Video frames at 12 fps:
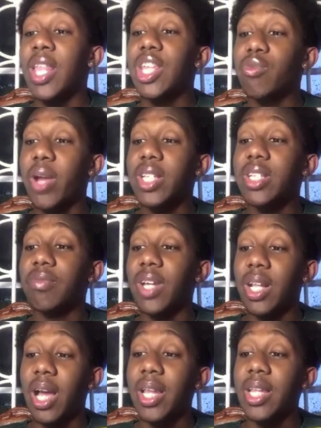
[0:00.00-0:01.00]
The rate of
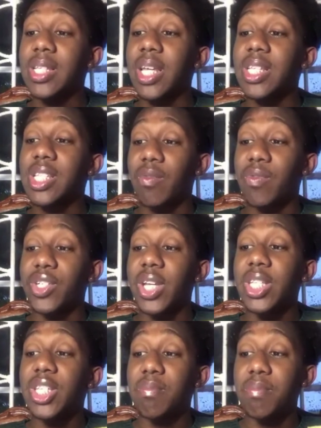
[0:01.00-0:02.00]
decline is
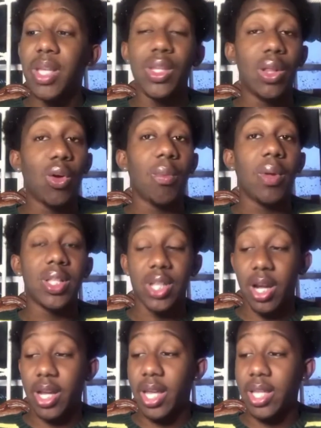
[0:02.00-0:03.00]
insufficient to meet the global
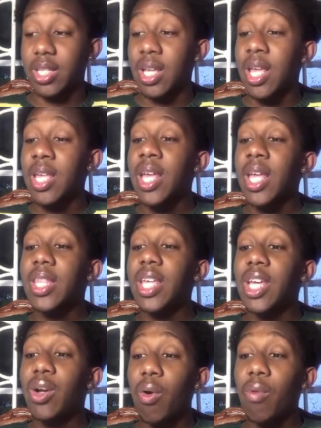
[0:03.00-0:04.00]
target.
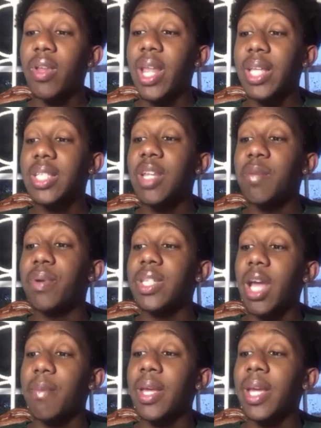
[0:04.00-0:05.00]
The COVID-19
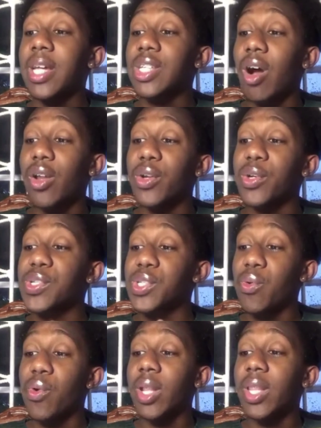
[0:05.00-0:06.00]
pandemic has
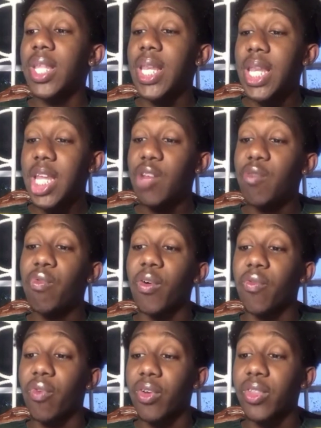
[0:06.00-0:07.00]
underscored the need
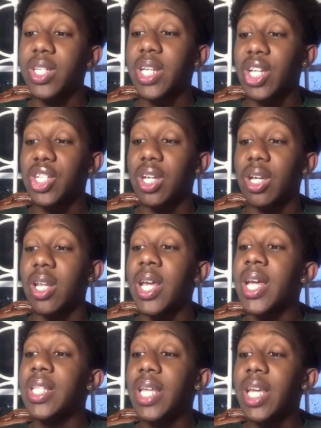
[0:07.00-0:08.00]
for further attention
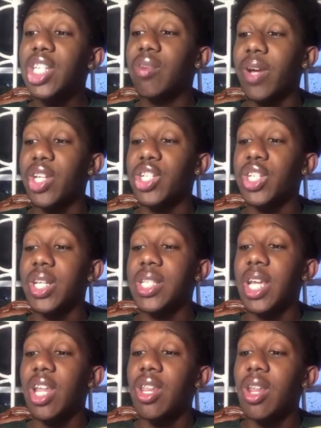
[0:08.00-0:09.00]
to
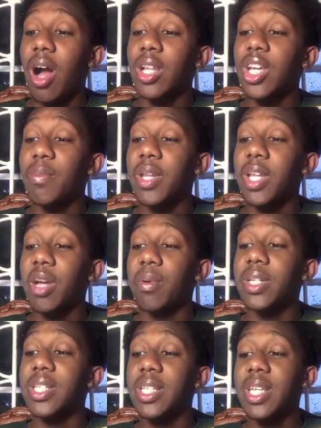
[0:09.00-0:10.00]
interventions in
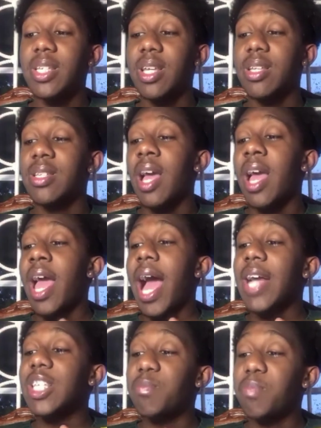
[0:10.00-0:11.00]
non-communicable diseases,
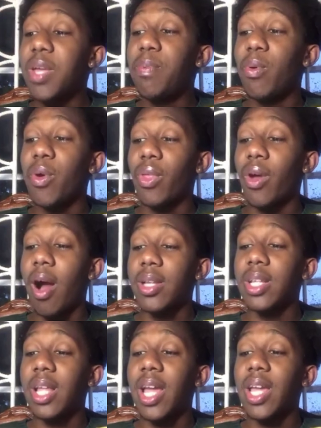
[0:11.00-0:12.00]
as people with
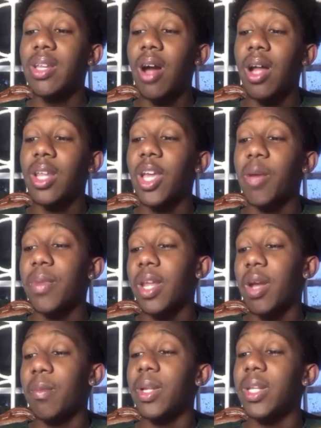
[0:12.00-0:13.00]
underlying
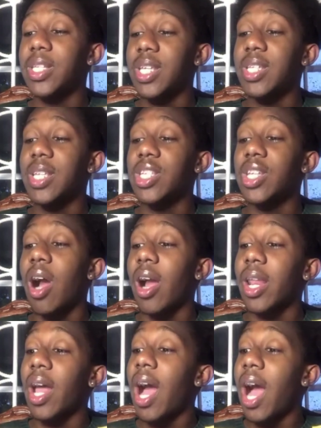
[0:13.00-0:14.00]
non-communicable diseases are
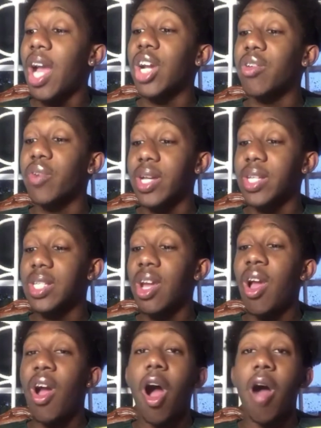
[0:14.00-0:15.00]
at a higher risk
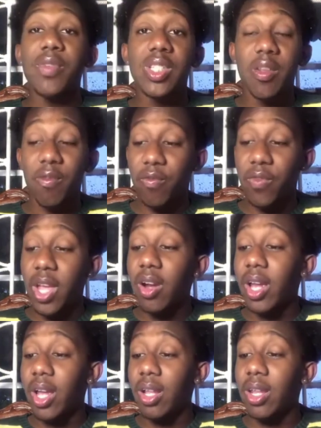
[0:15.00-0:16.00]
of
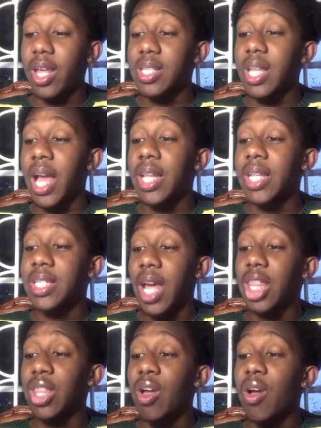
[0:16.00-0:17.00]
severe illness and
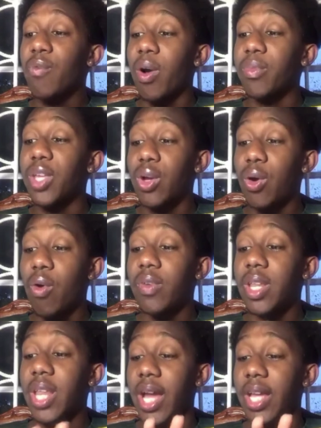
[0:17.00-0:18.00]
death from the
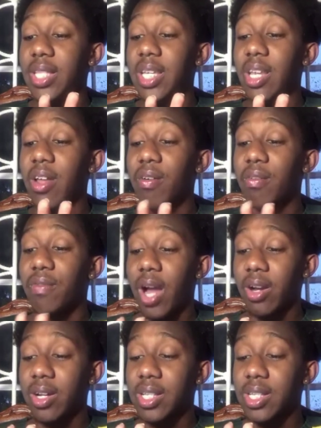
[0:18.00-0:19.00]
COVID-19
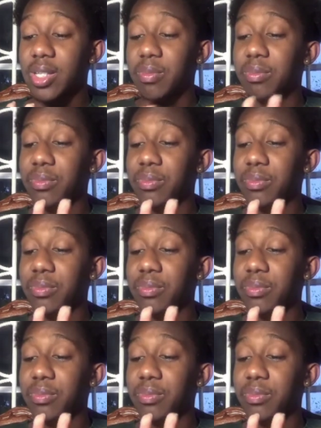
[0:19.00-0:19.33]
virus.